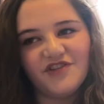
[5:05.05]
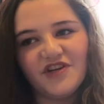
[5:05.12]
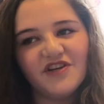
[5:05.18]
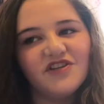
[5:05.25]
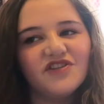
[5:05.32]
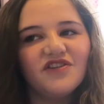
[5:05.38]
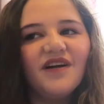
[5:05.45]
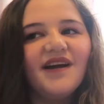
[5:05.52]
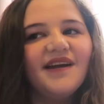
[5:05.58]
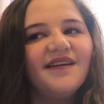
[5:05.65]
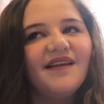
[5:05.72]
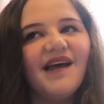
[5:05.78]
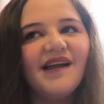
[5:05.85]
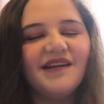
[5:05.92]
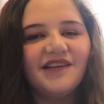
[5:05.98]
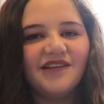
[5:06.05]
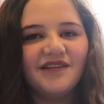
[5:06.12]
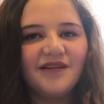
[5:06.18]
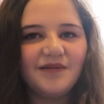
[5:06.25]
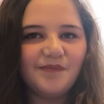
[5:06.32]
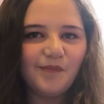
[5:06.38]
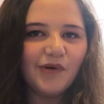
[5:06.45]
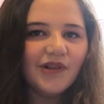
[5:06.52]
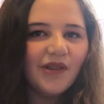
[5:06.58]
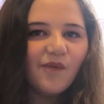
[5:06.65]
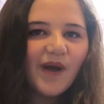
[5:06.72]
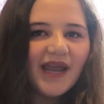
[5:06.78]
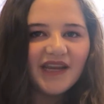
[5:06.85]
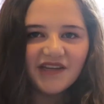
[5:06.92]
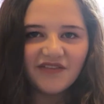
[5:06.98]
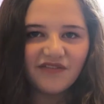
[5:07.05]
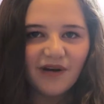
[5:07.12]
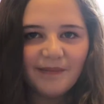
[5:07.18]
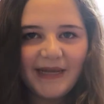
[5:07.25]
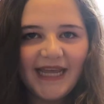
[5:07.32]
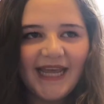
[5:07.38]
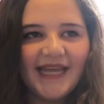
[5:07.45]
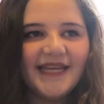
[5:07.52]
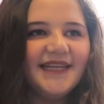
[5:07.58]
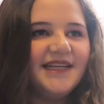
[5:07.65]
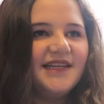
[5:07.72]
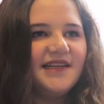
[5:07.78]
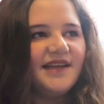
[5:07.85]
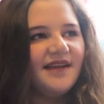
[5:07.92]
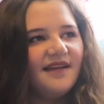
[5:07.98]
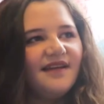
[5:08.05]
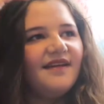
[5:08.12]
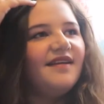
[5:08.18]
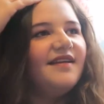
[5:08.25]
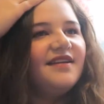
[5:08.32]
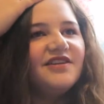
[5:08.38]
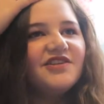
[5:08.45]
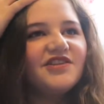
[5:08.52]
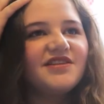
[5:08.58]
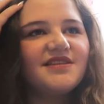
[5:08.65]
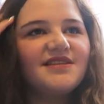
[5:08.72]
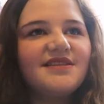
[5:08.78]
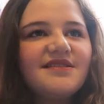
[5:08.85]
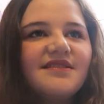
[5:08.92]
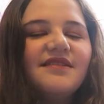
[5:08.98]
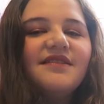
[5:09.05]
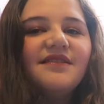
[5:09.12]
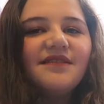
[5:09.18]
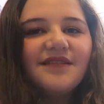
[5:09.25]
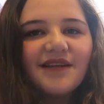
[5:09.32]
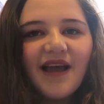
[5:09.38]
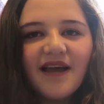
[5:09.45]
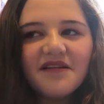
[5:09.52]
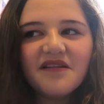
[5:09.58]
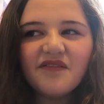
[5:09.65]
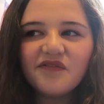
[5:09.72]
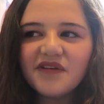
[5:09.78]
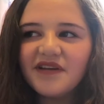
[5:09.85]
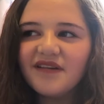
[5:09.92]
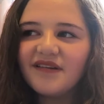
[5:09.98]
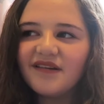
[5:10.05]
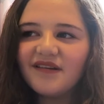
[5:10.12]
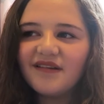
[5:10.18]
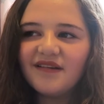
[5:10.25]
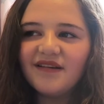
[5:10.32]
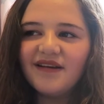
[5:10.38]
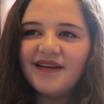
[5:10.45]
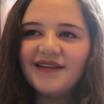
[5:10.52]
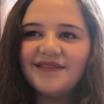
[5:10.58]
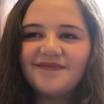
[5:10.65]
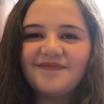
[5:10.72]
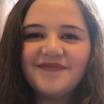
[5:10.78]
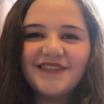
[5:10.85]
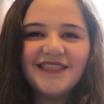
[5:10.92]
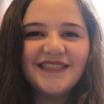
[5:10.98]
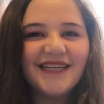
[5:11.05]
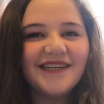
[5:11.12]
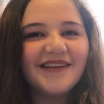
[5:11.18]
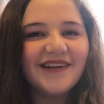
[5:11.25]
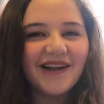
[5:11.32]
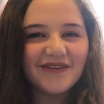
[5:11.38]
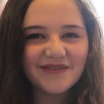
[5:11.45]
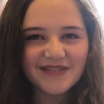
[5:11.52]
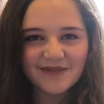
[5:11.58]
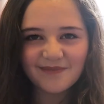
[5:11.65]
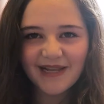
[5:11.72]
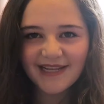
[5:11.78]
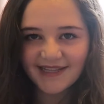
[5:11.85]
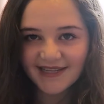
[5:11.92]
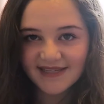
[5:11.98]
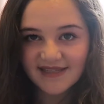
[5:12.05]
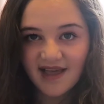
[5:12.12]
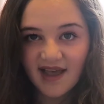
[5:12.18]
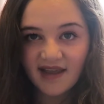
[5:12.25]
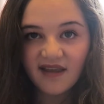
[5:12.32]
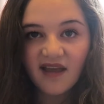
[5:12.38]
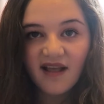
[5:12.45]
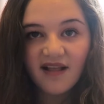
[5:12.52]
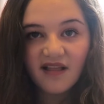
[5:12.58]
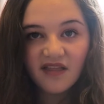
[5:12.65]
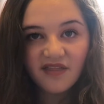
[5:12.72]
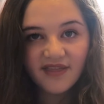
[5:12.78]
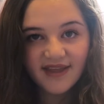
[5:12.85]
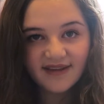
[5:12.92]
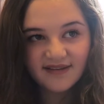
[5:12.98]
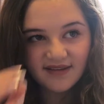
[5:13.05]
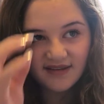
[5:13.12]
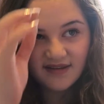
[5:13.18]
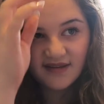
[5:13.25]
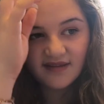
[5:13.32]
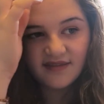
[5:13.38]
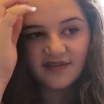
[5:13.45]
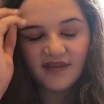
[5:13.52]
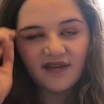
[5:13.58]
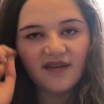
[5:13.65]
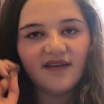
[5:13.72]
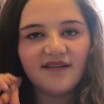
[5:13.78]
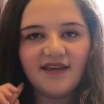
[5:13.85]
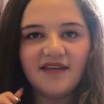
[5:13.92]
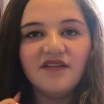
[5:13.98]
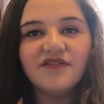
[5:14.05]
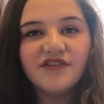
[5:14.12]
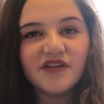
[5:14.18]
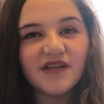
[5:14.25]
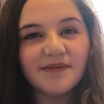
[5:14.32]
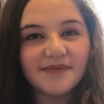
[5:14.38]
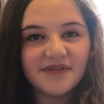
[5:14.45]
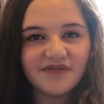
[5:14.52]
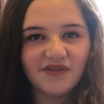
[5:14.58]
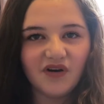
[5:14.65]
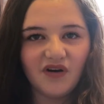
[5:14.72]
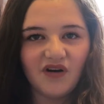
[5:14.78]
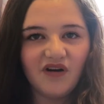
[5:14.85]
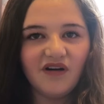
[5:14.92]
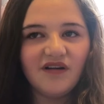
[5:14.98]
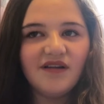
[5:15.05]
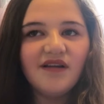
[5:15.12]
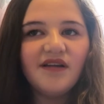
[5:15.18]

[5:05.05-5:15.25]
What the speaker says: Don't try and like pull away from it, and just kind of, don't know how to explain this, like think that, okay, you've done it before,